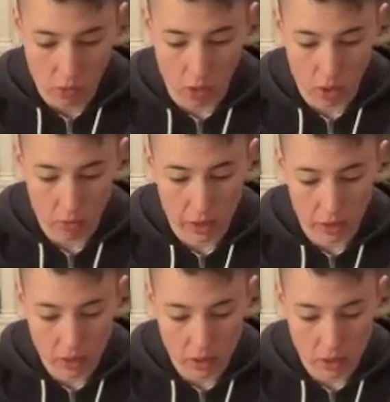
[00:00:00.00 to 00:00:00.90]
We're on our
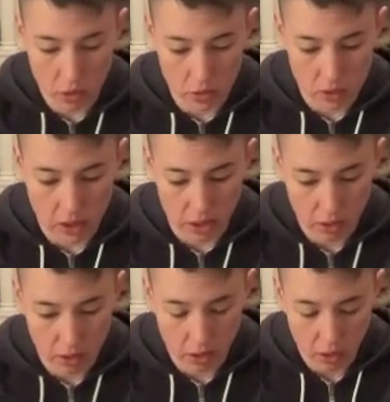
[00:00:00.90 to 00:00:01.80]
bellies, toes
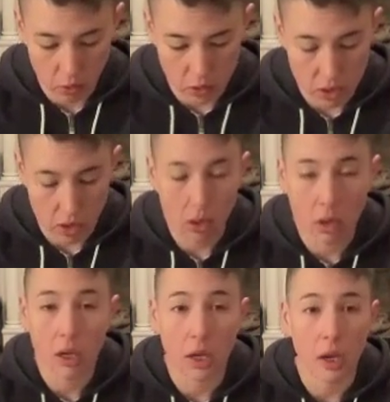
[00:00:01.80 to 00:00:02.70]
together. We start
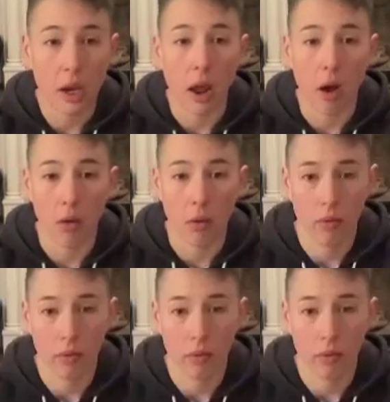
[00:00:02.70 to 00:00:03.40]
now.